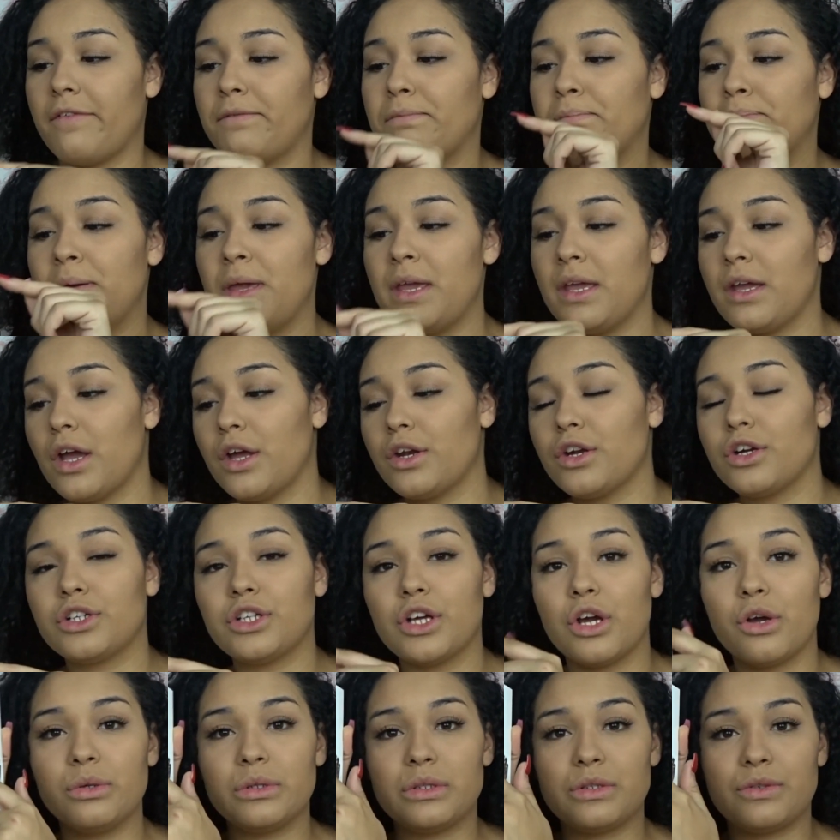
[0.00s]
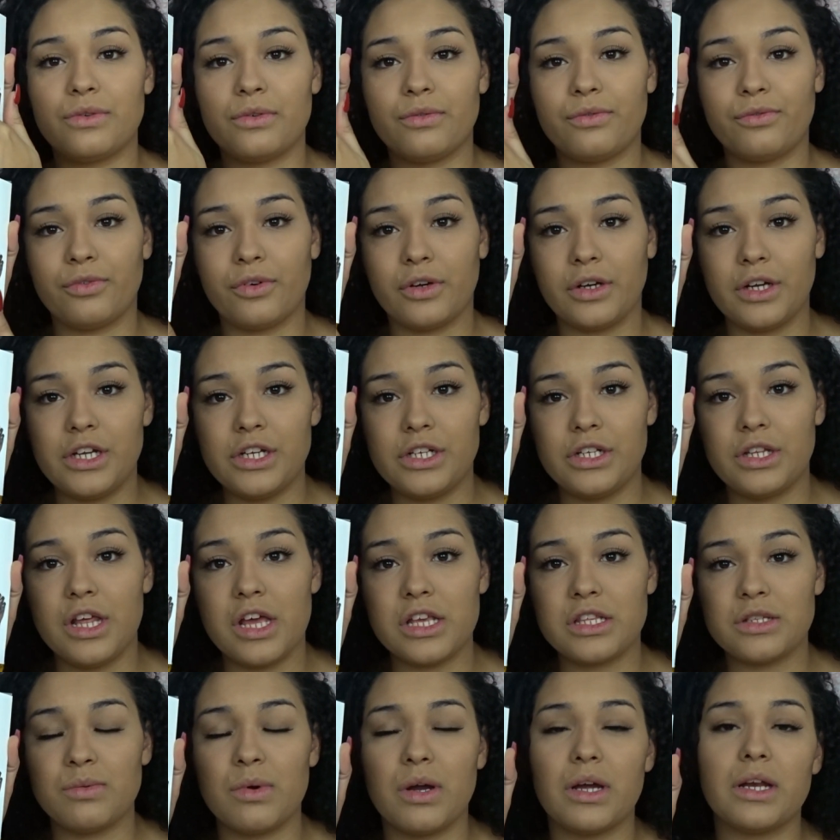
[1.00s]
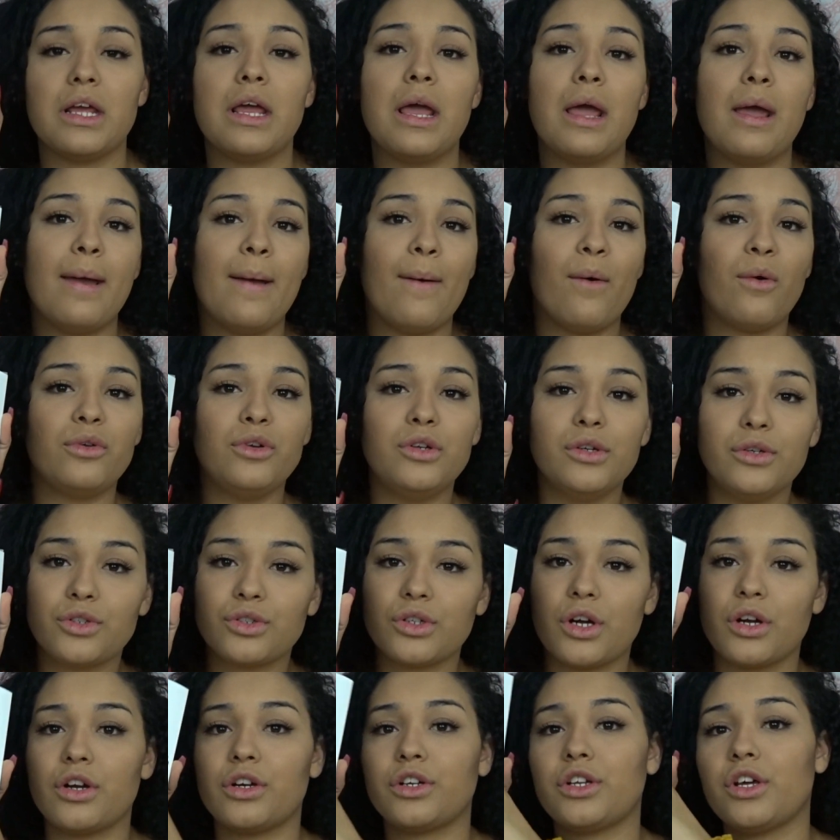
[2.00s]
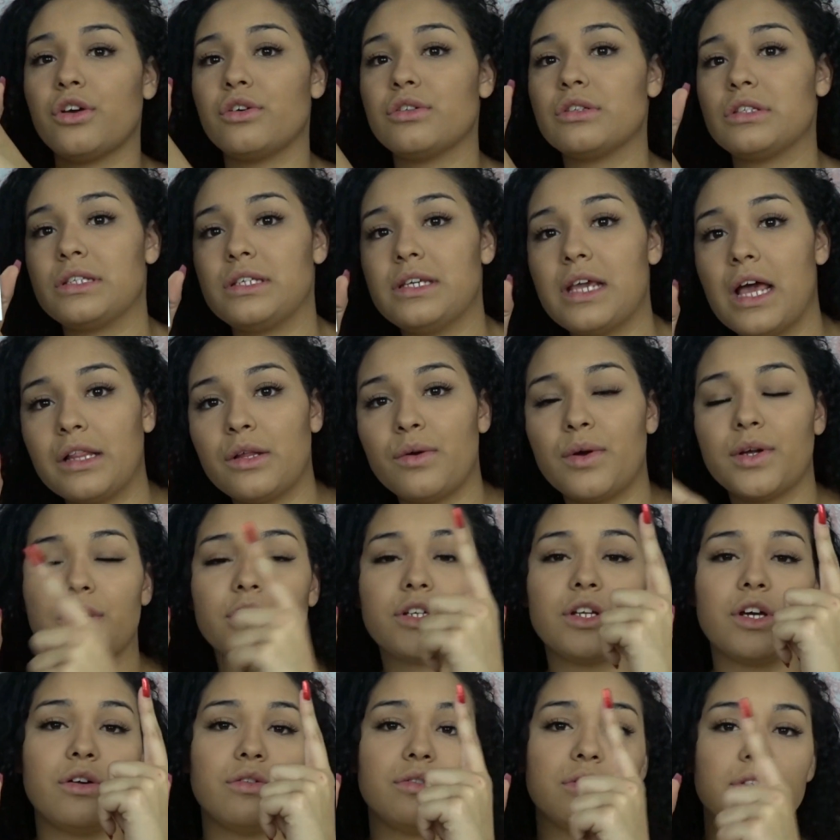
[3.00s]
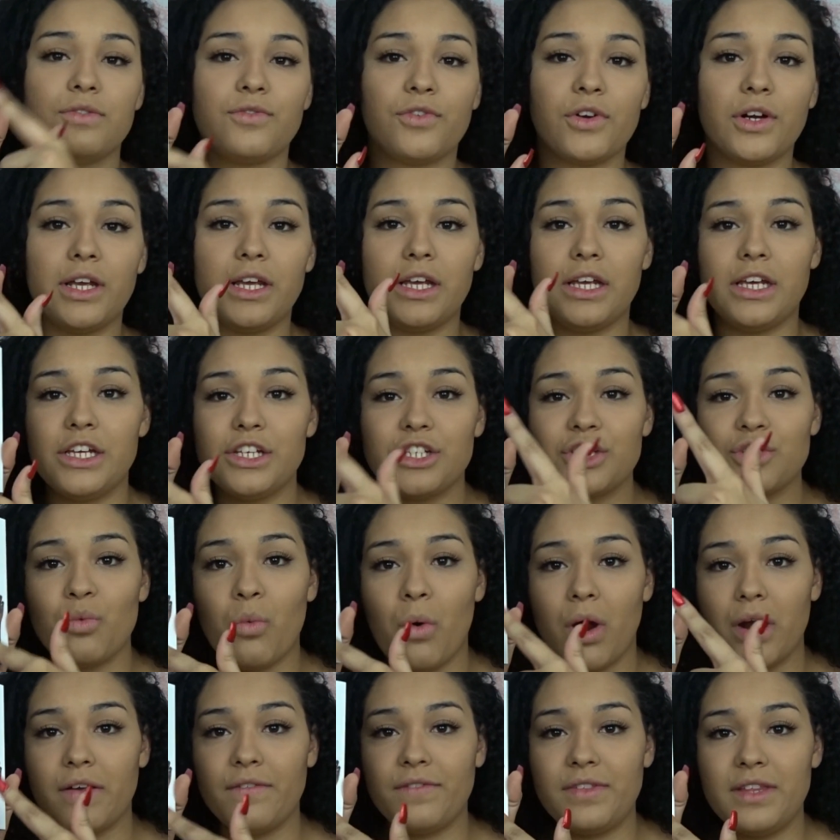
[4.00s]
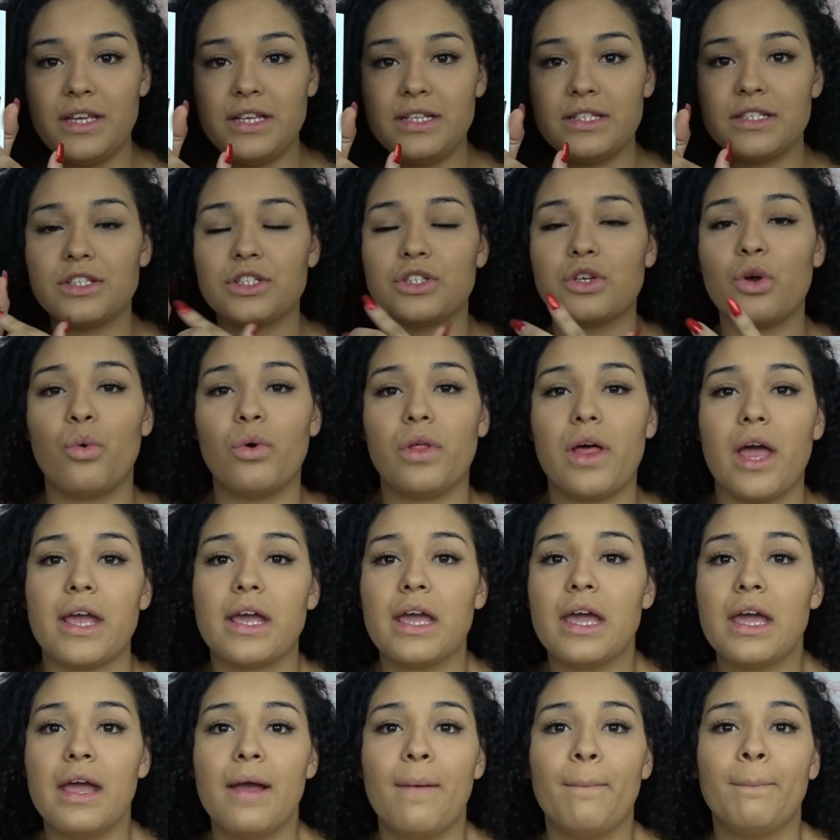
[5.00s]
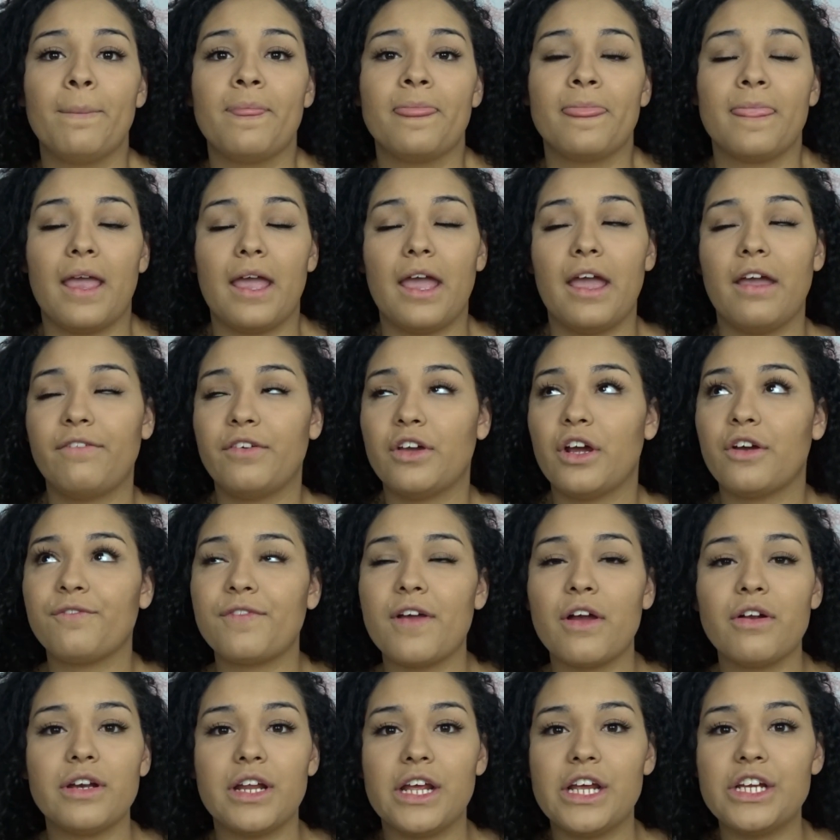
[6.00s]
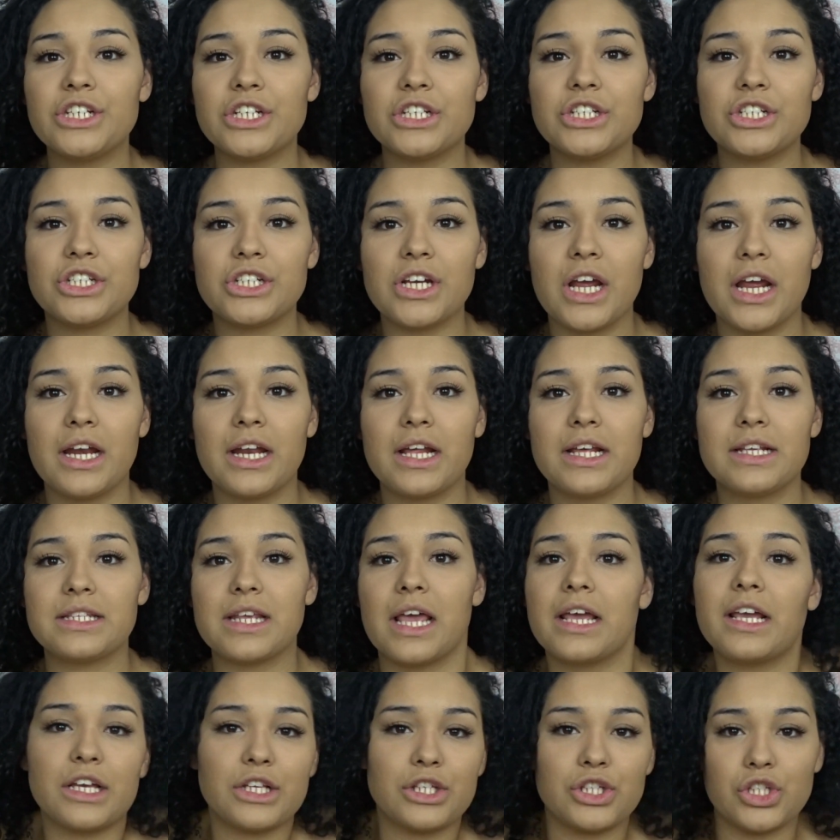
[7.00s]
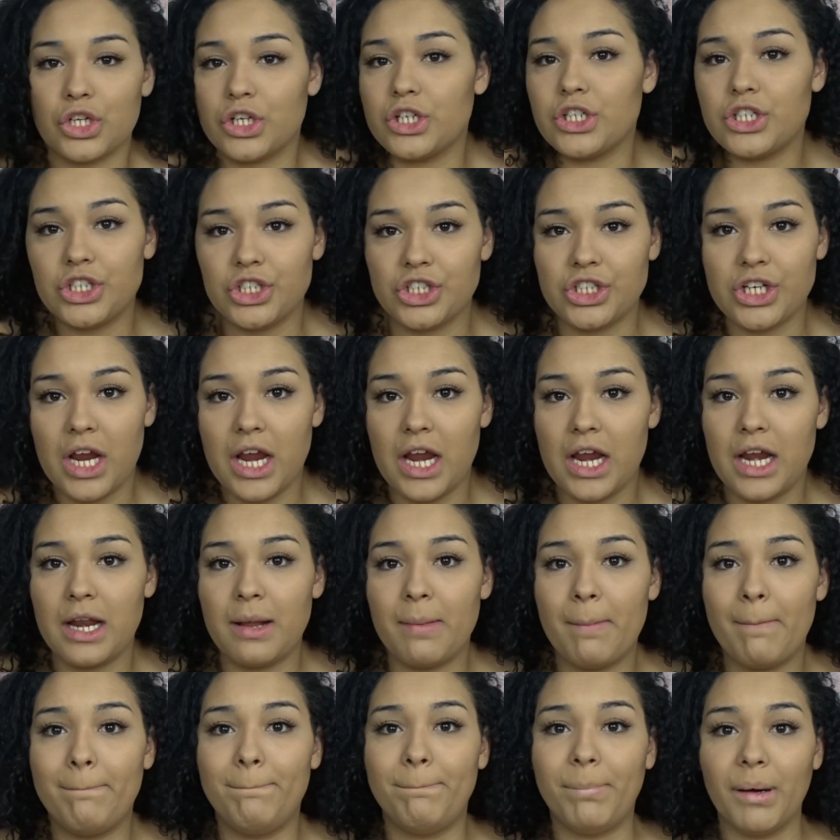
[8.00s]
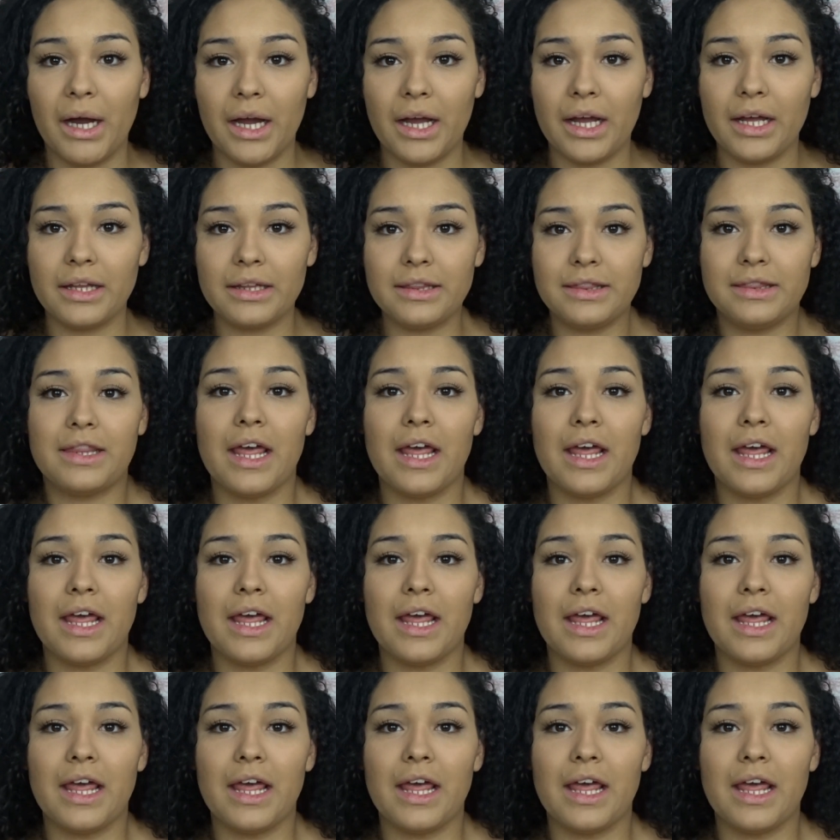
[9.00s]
pink undertones for this one, neutral undertones, yellow undertones for each one of these. So like if your foundation shade is like a certain shade, but